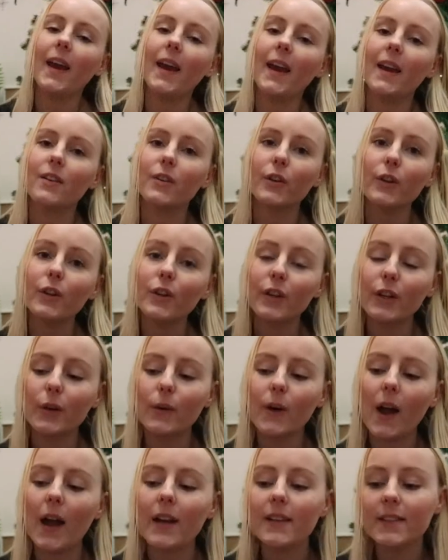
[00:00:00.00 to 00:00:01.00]
And
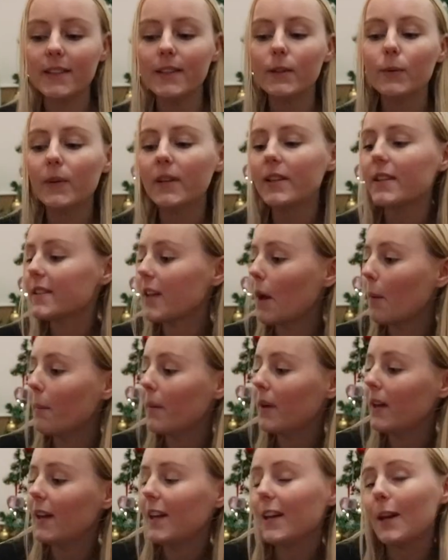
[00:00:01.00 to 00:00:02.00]
earlier I did read some
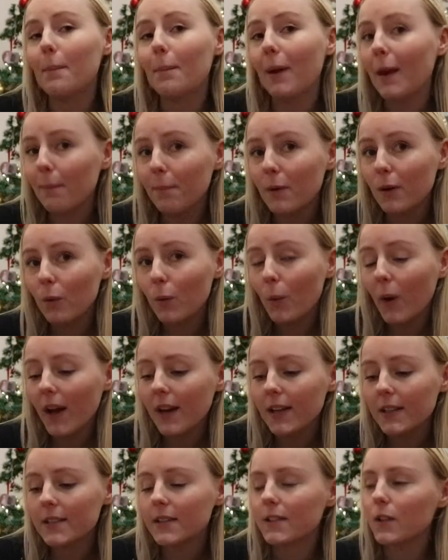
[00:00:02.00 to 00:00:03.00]
in
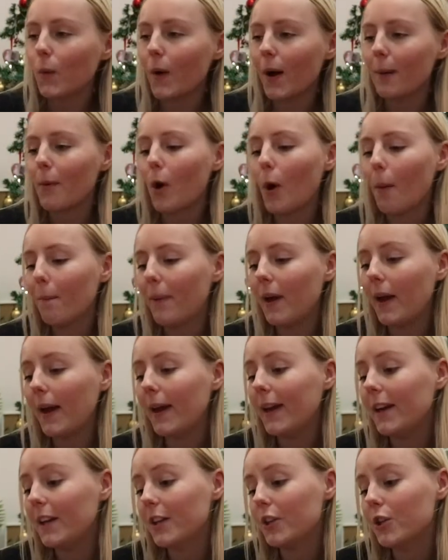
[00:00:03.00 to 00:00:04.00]
Paperweight, so I'm on
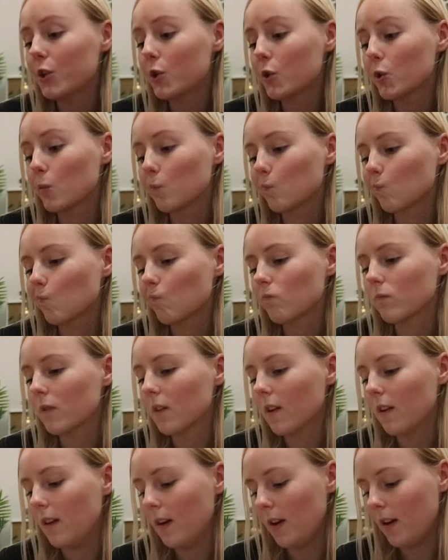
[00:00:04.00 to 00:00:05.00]
page
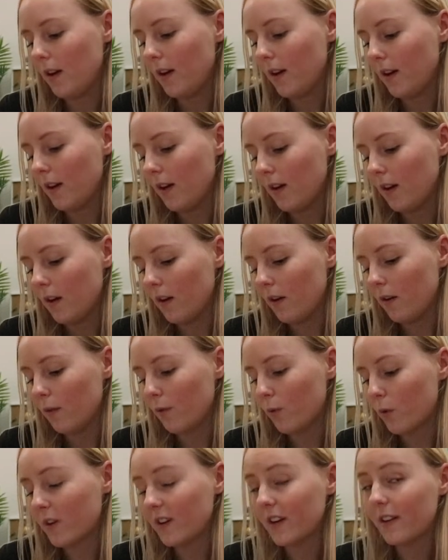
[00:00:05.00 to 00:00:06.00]

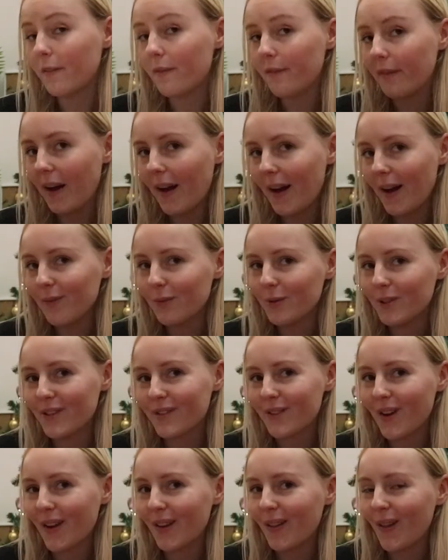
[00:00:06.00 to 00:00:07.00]
45, which is
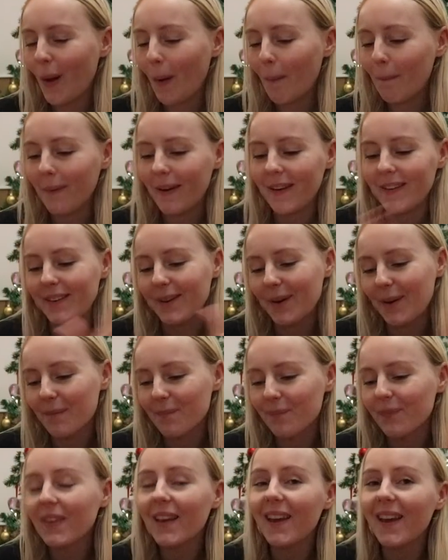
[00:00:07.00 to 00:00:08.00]
not a lot, but you know.
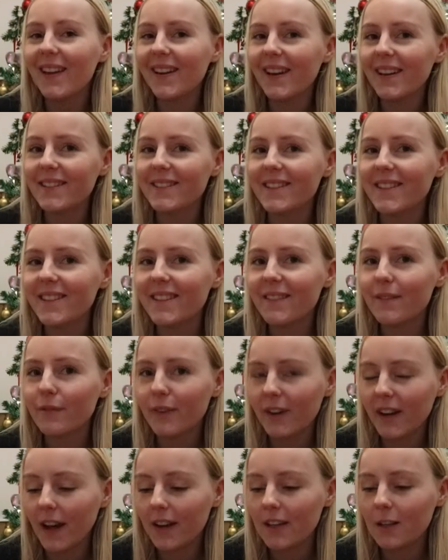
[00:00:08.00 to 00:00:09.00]
And I did
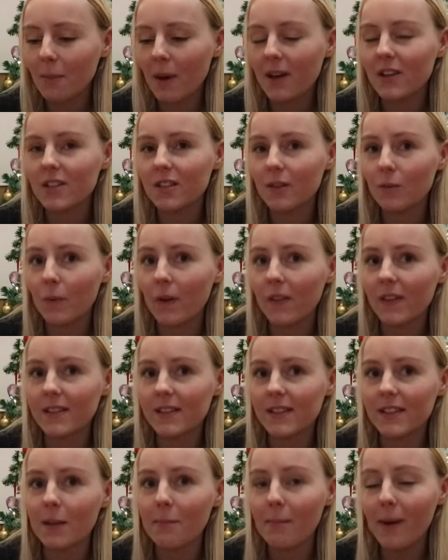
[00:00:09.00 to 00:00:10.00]
forget to mention what this
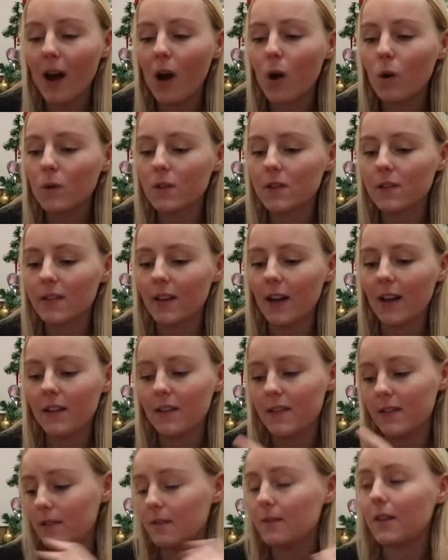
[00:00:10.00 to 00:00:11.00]
is about. I
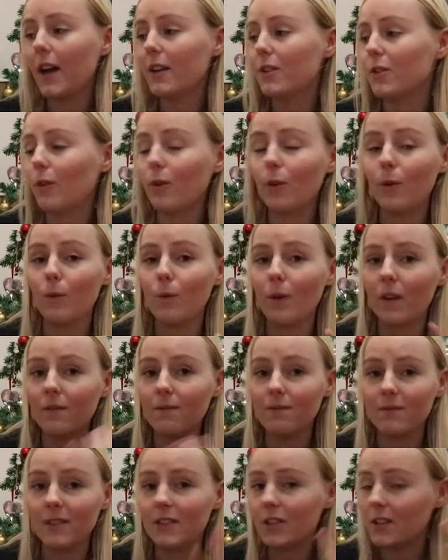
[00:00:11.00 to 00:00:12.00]
don't know what,
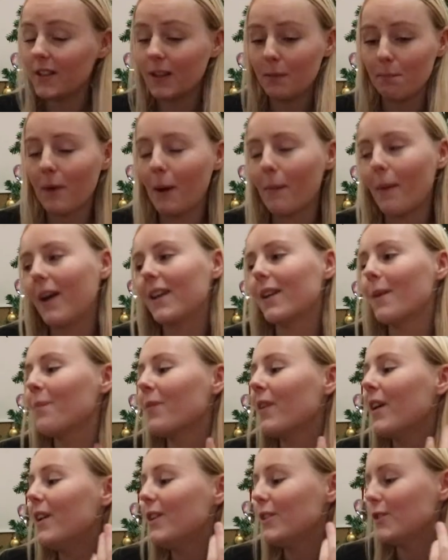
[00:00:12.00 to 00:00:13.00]
just slipped my mind.
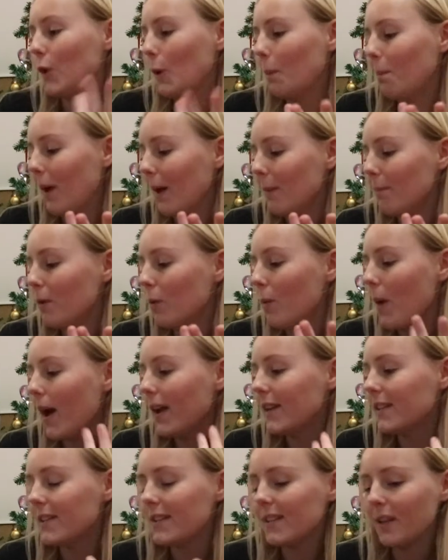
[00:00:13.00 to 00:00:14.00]
So
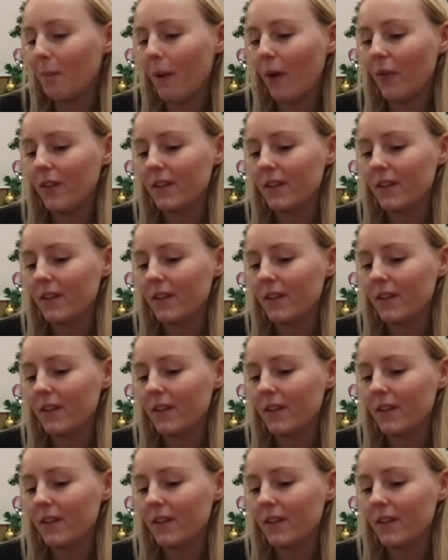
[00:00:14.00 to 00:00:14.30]
Paperweight is about